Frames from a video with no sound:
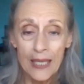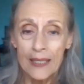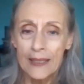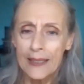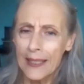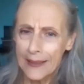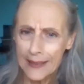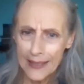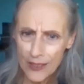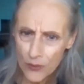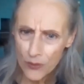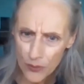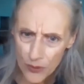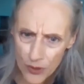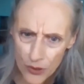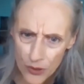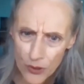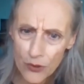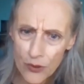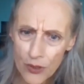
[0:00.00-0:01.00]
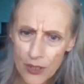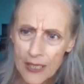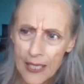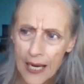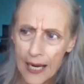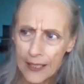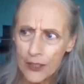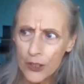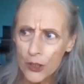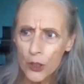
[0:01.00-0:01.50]
Now, these were students,
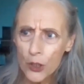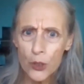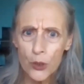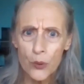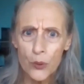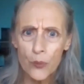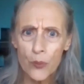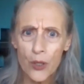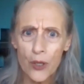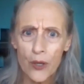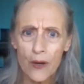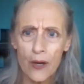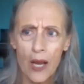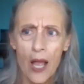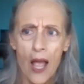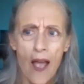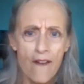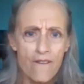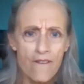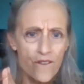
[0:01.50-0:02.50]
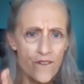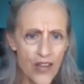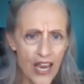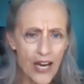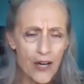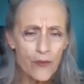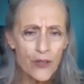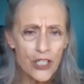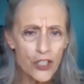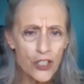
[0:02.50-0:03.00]
Tyler, who were
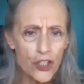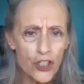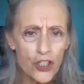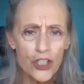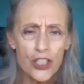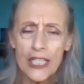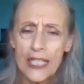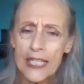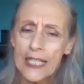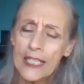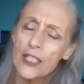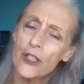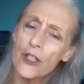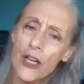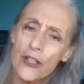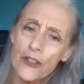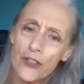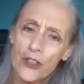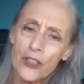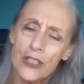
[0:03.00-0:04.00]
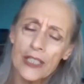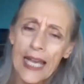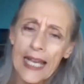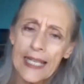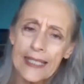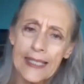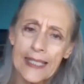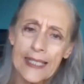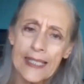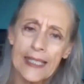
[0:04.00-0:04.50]
very good in their other
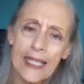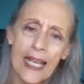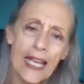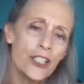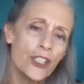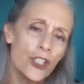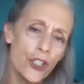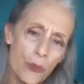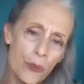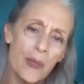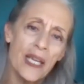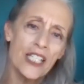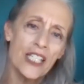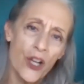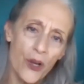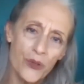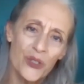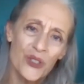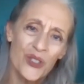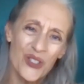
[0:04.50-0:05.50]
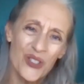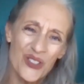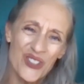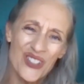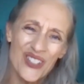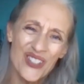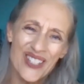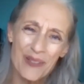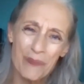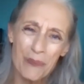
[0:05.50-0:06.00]
classes. And you may know
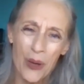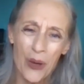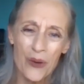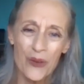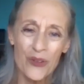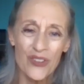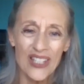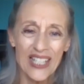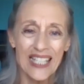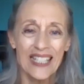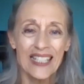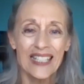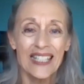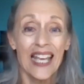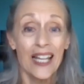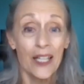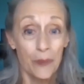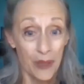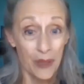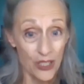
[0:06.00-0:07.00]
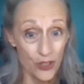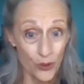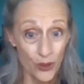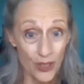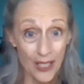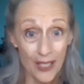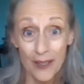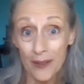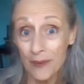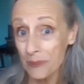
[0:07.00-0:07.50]
students both in
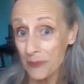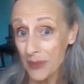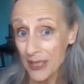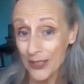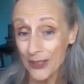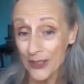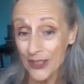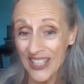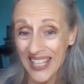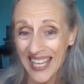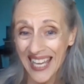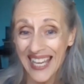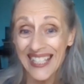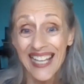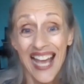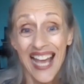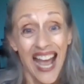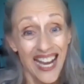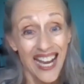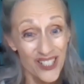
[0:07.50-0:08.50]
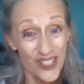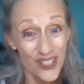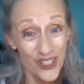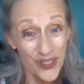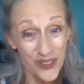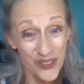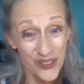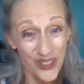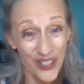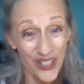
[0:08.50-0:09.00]
elementary, middle, and high
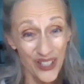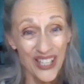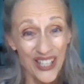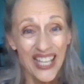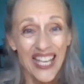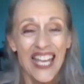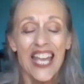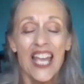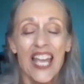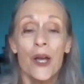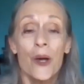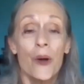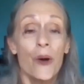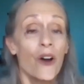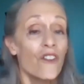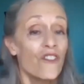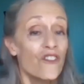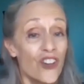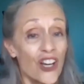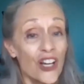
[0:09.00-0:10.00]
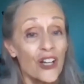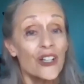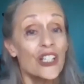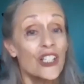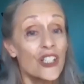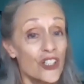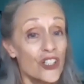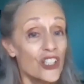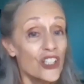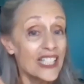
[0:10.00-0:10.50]
school who are very
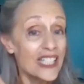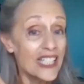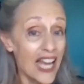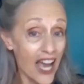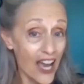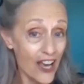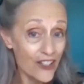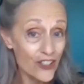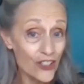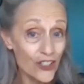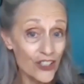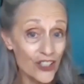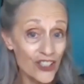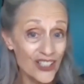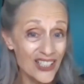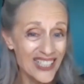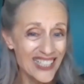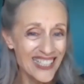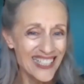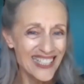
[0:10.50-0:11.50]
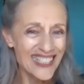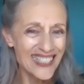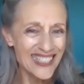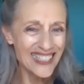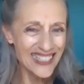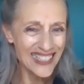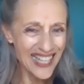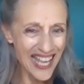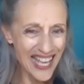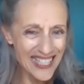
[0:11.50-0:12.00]
good in other
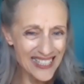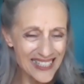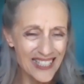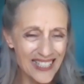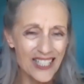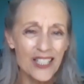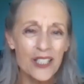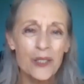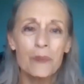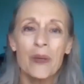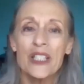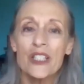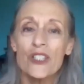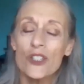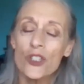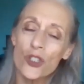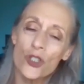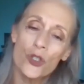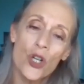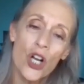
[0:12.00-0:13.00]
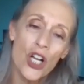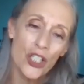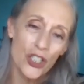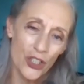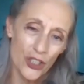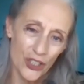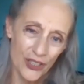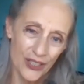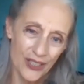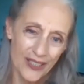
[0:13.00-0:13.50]
classes but
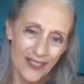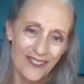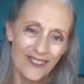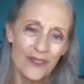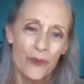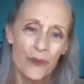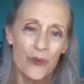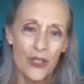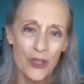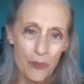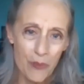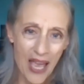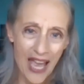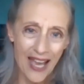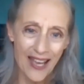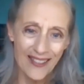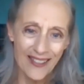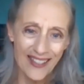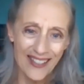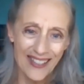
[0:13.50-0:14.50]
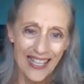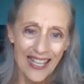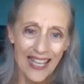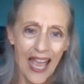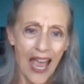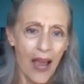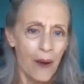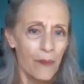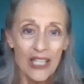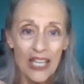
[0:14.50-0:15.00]
struggle with math.
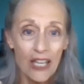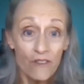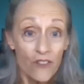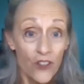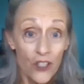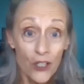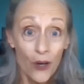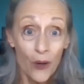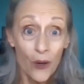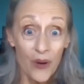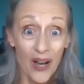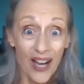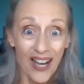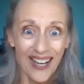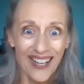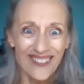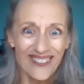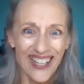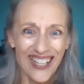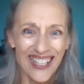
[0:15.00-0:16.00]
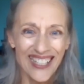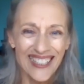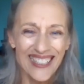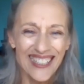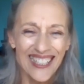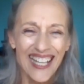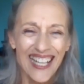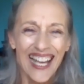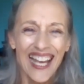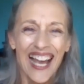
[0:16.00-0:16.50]
And we can't figure out why, right?
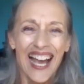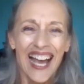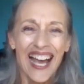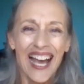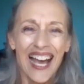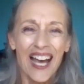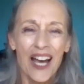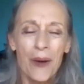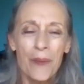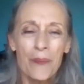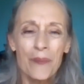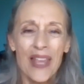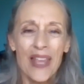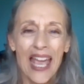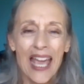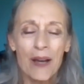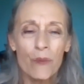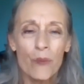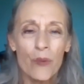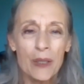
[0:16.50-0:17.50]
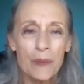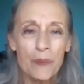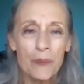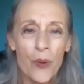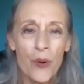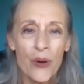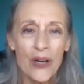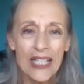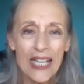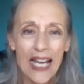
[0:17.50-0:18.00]
At one
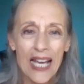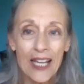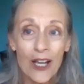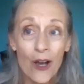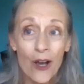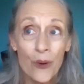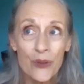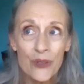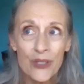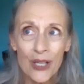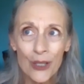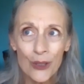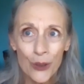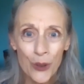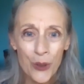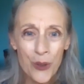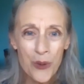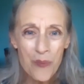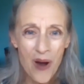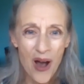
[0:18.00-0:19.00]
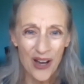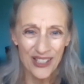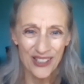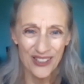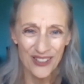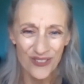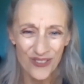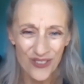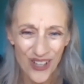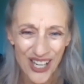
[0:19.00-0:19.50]
point, I owned a
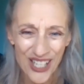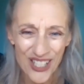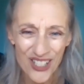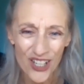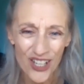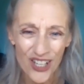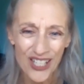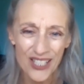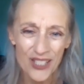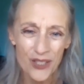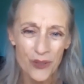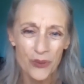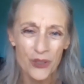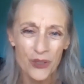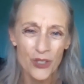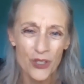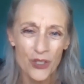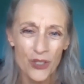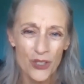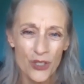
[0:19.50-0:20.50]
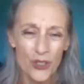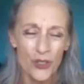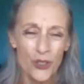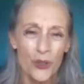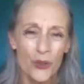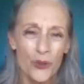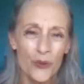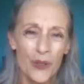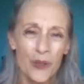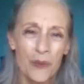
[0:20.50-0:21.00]
Kumon franchise, which is a
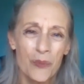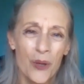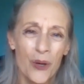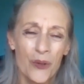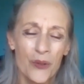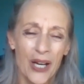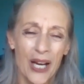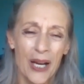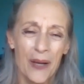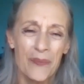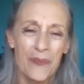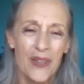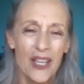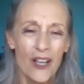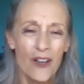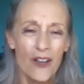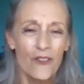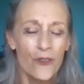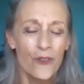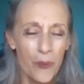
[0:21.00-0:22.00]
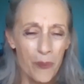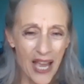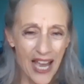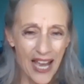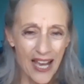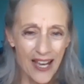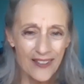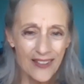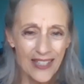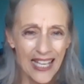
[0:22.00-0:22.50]
tutoring program for
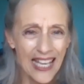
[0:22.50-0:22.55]
math.